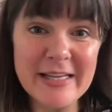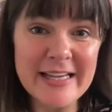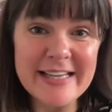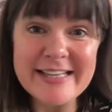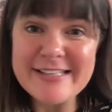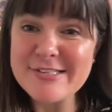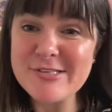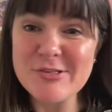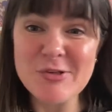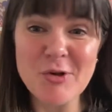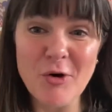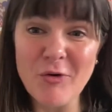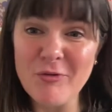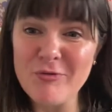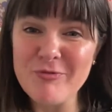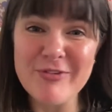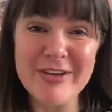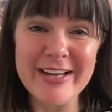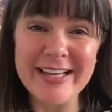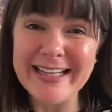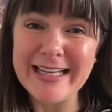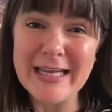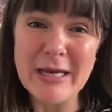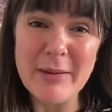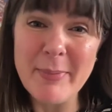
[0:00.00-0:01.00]
It's not
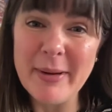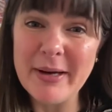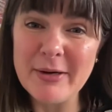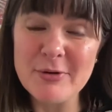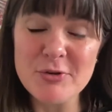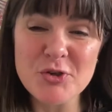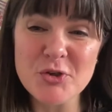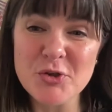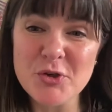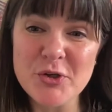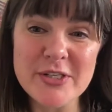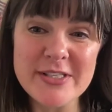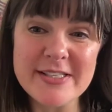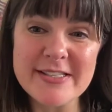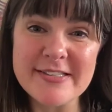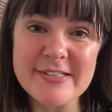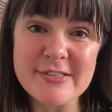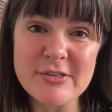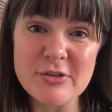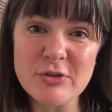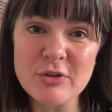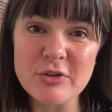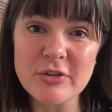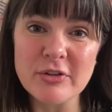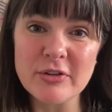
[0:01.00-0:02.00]
really about choice at
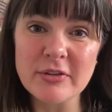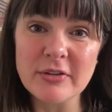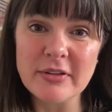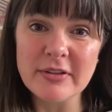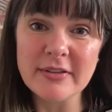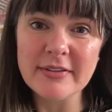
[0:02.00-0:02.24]
all.